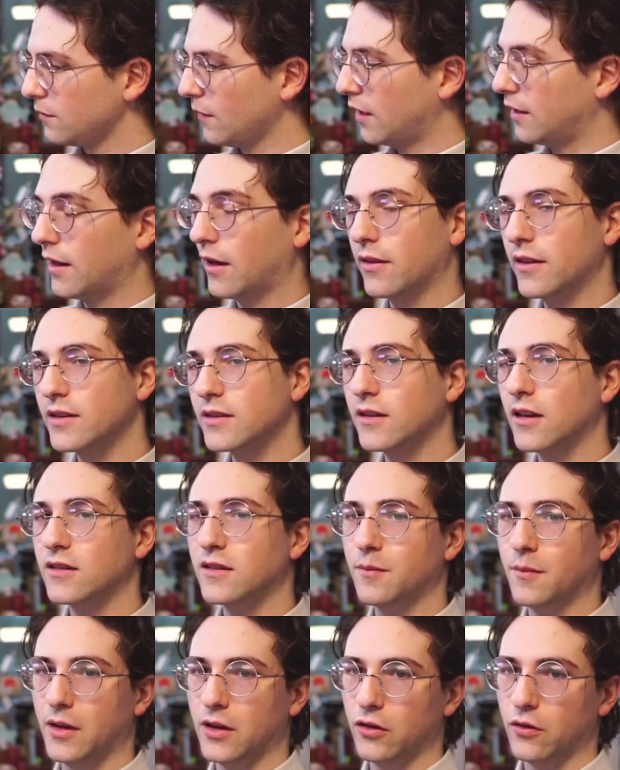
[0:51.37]
Now, this doesn't
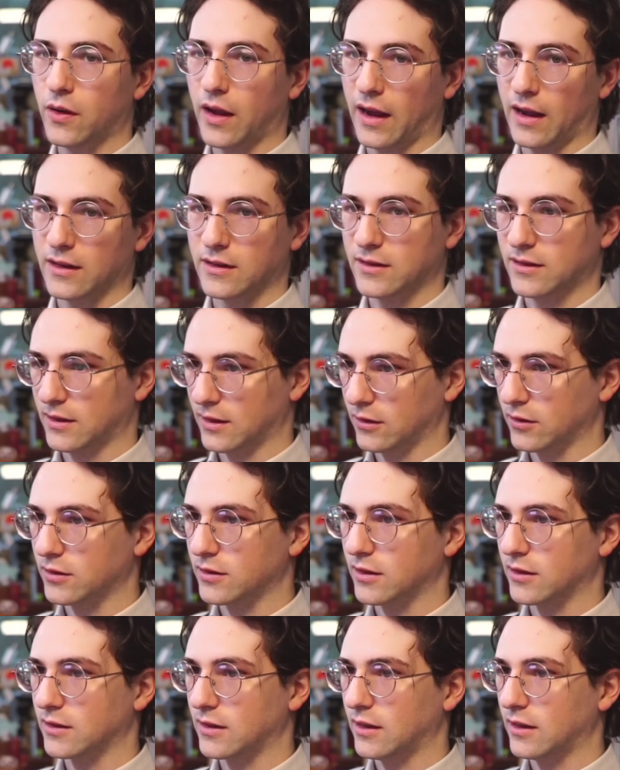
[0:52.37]
mean you can't still
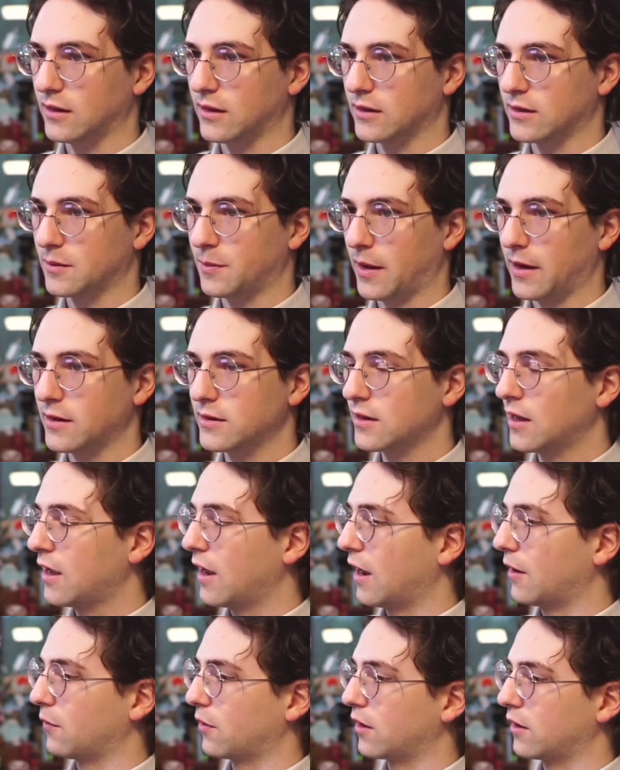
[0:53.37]
succeed in the space,
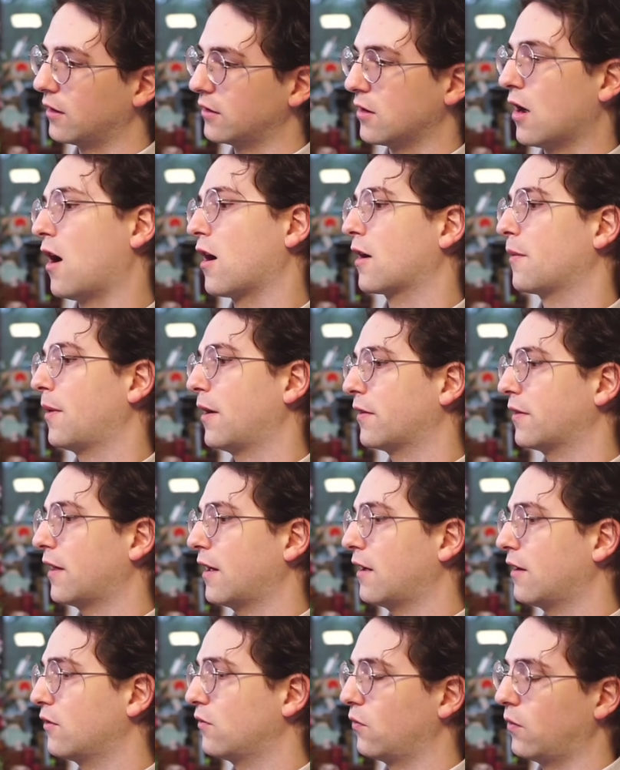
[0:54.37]
and we're gonna talk about
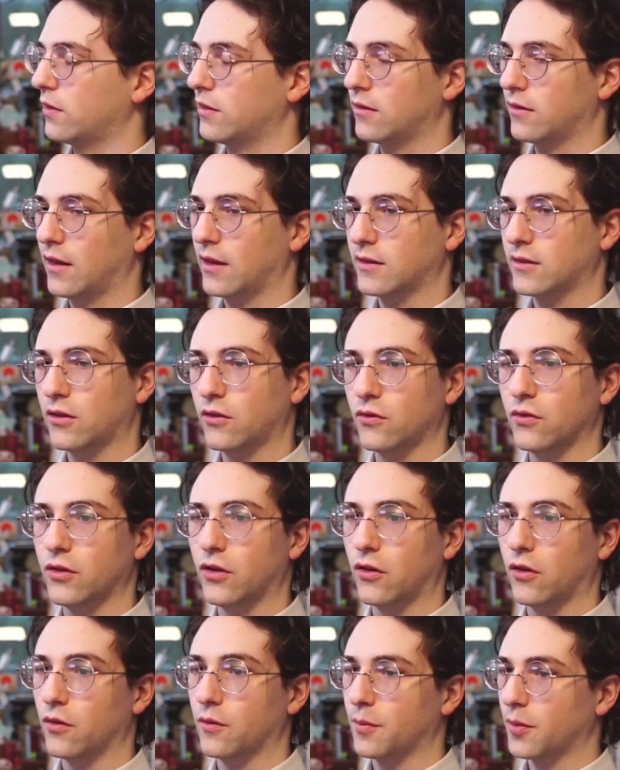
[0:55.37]
that, whether that's through your
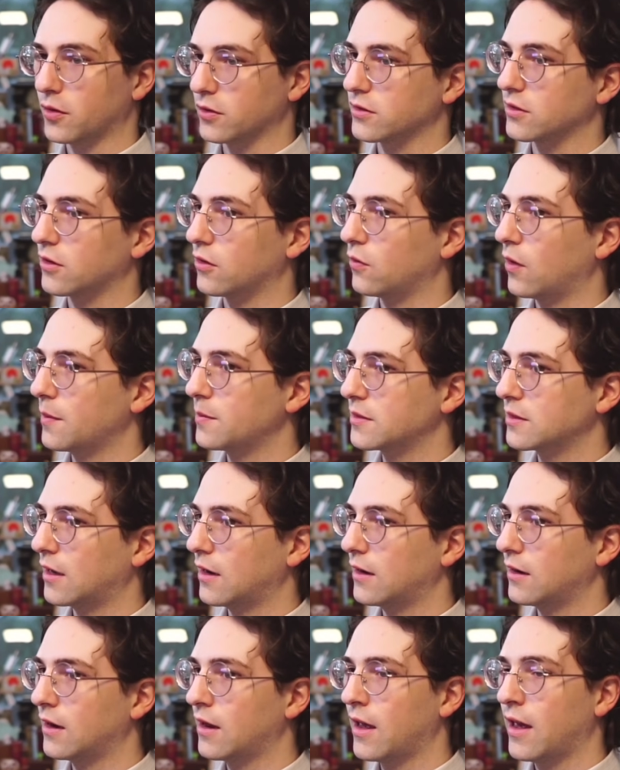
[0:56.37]
own personal
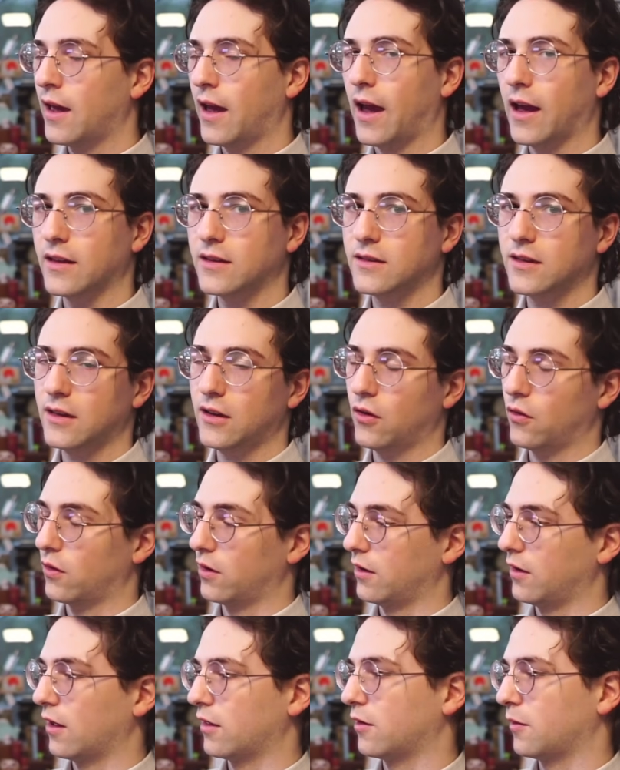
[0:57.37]
website, Etsy, or
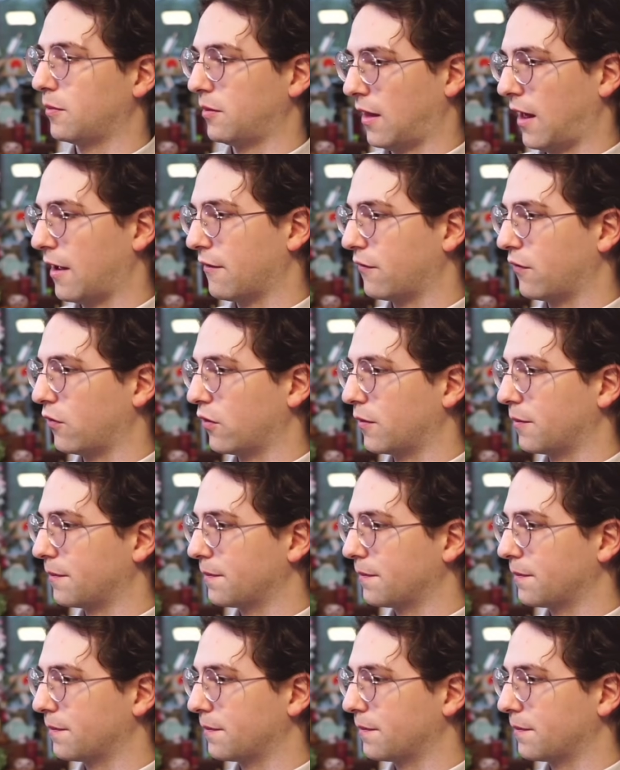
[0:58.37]
another platform.